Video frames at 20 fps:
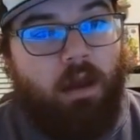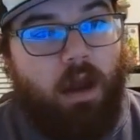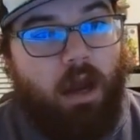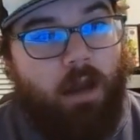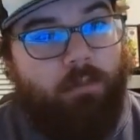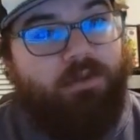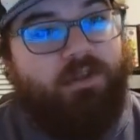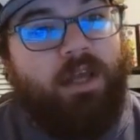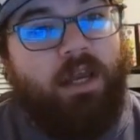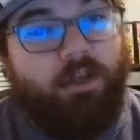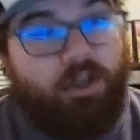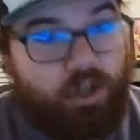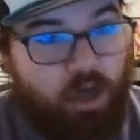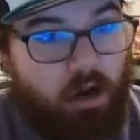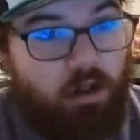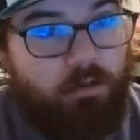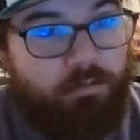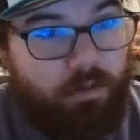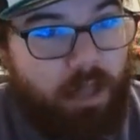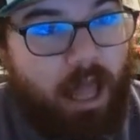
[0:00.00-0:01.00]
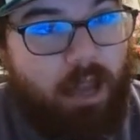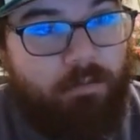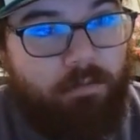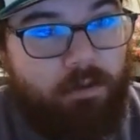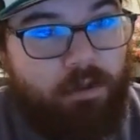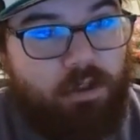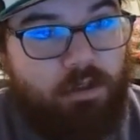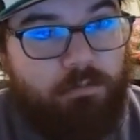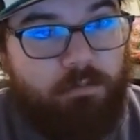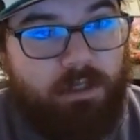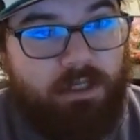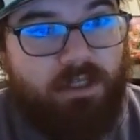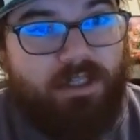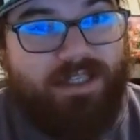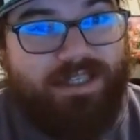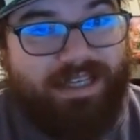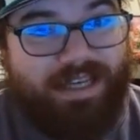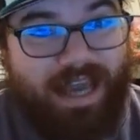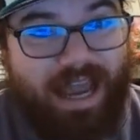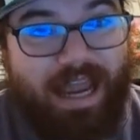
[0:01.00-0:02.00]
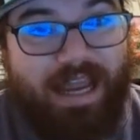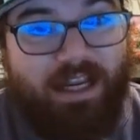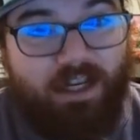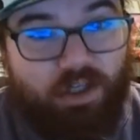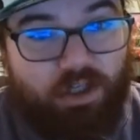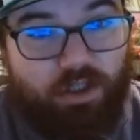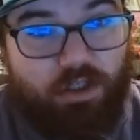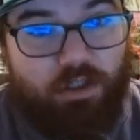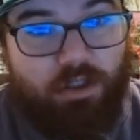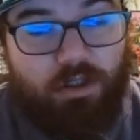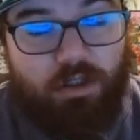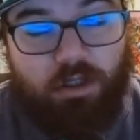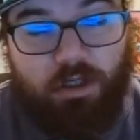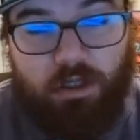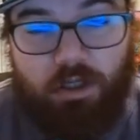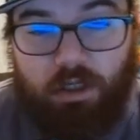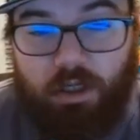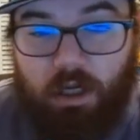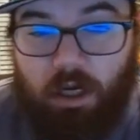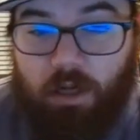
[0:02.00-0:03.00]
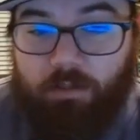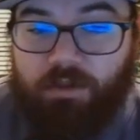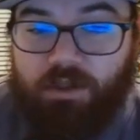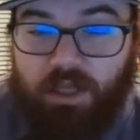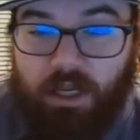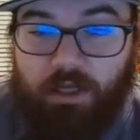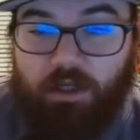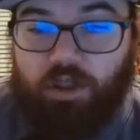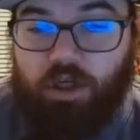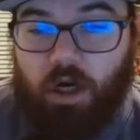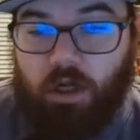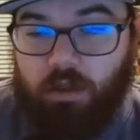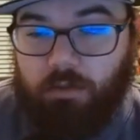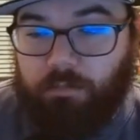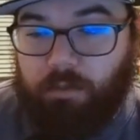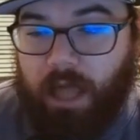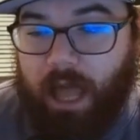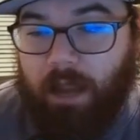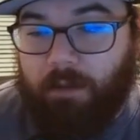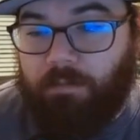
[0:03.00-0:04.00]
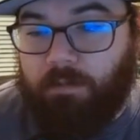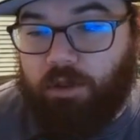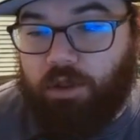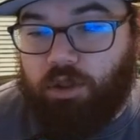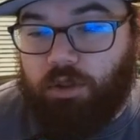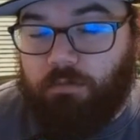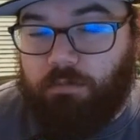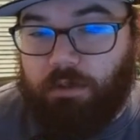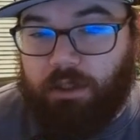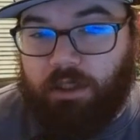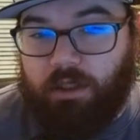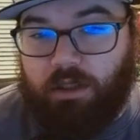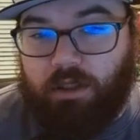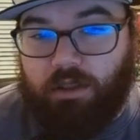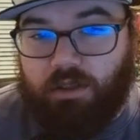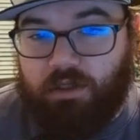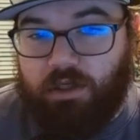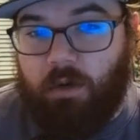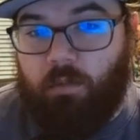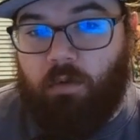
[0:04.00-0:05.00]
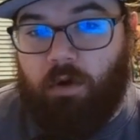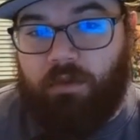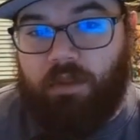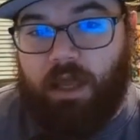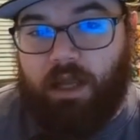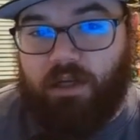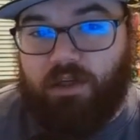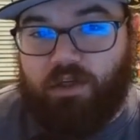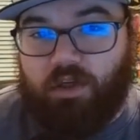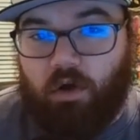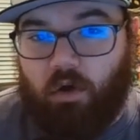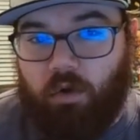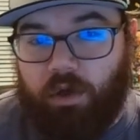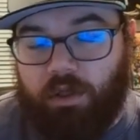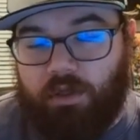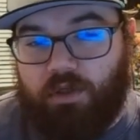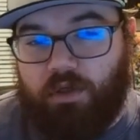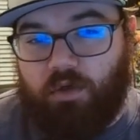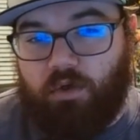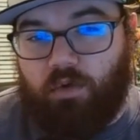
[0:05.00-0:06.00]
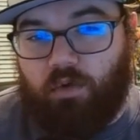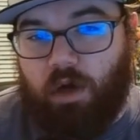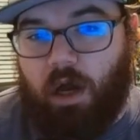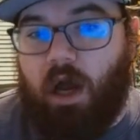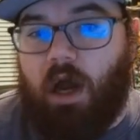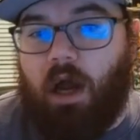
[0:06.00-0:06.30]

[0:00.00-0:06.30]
I'm saying Charlie Blackmon should be the DH. I'm saying Charlie Blackmon should be someone that is going to,